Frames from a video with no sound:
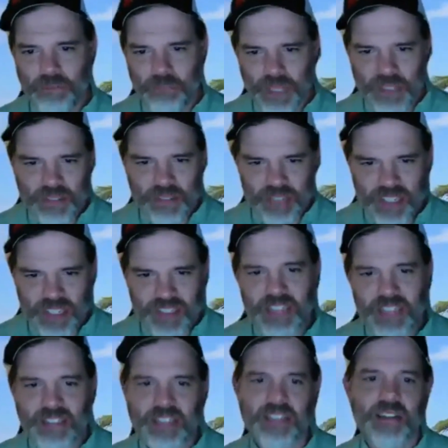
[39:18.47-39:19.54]
being
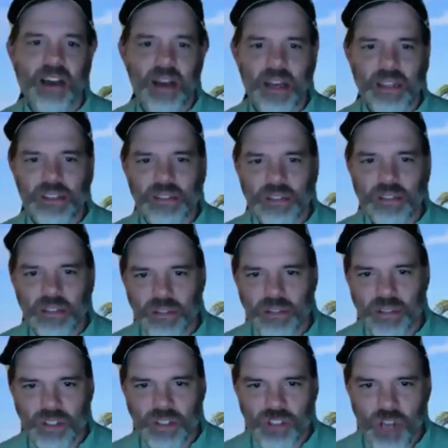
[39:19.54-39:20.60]
desensitized to
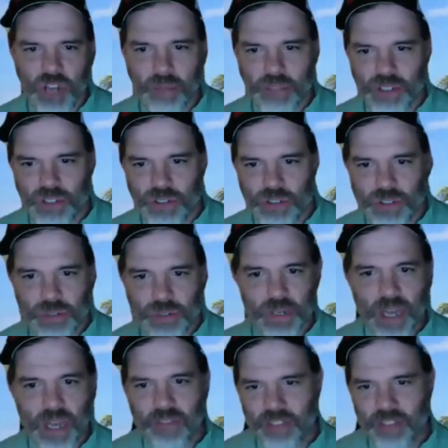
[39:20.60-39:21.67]
the job that you do
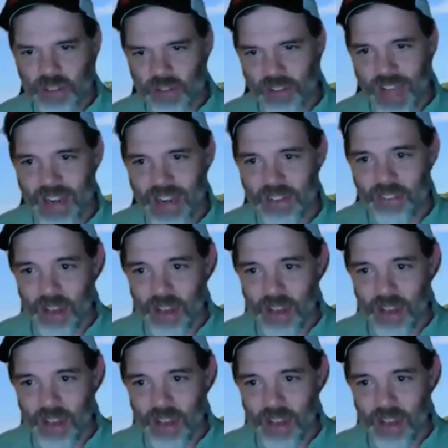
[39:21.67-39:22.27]
and having a lack of